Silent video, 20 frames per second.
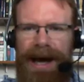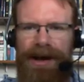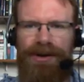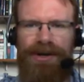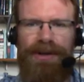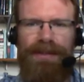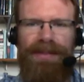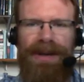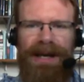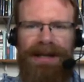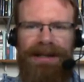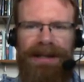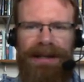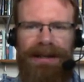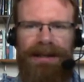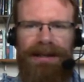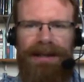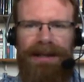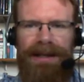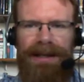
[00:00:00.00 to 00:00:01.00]
how to depict
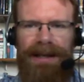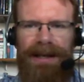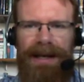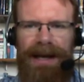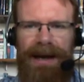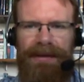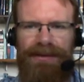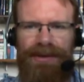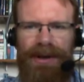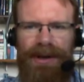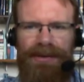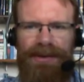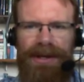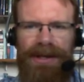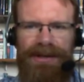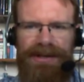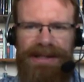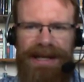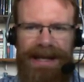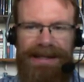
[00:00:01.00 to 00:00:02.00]
it. After all,
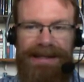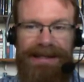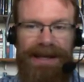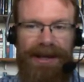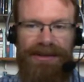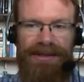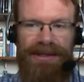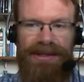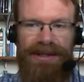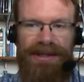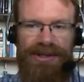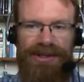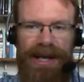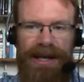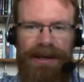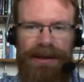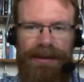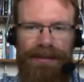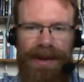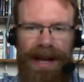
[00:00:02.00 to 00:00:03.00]
the, the text tells us that
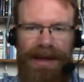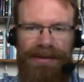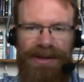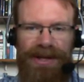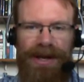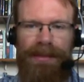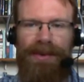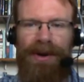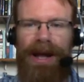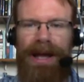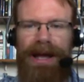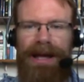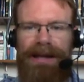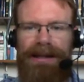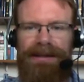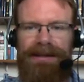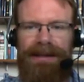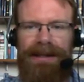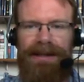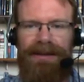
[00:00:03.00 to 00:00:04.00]
Jacob had the upper
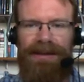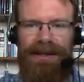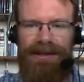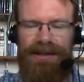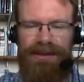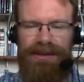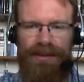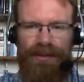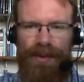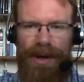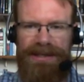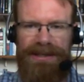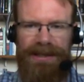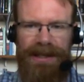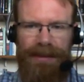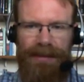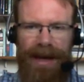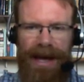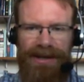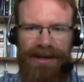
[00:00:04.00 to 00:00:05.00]
hand in this
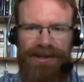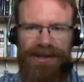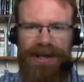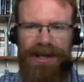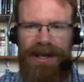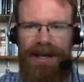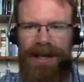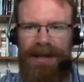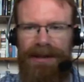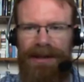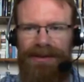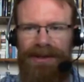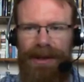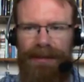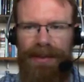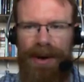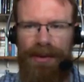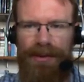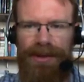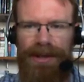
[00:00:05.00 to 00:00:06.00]
wrestling match, that the
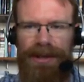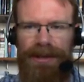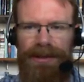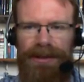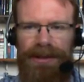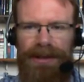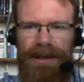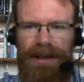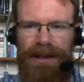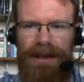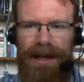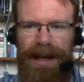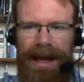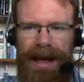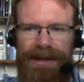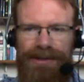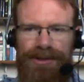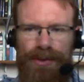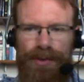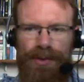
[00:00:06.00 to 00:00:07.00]
opponent uh,
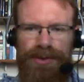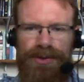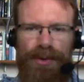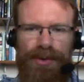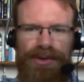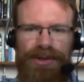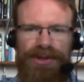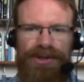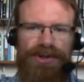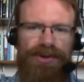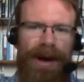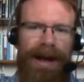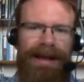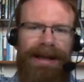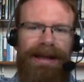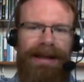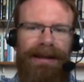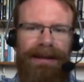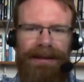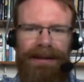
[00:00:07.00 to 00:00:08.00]
had to resort to
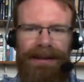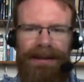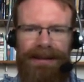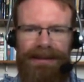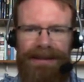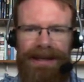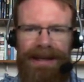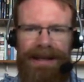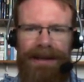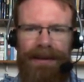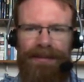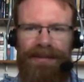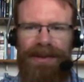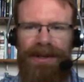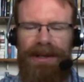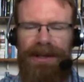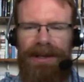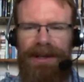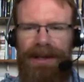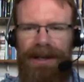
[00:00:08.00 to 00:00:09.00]
striking his hip
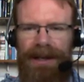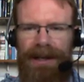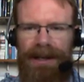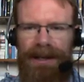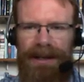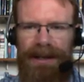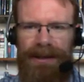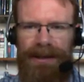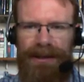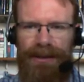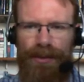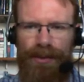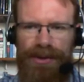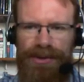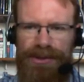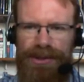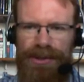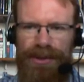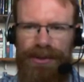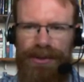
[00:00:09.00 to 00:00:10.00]
uh, in
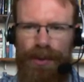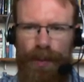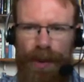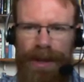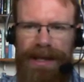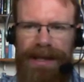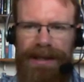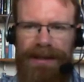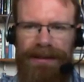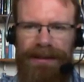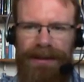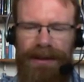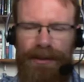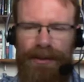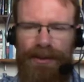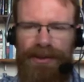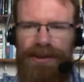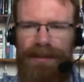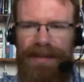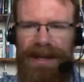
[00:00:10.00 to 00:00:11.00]
order to, to win, in
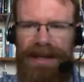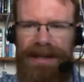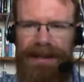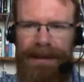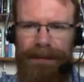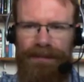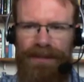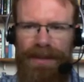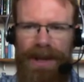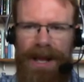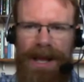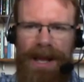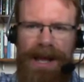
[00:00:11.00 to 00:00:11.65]
order to beat him.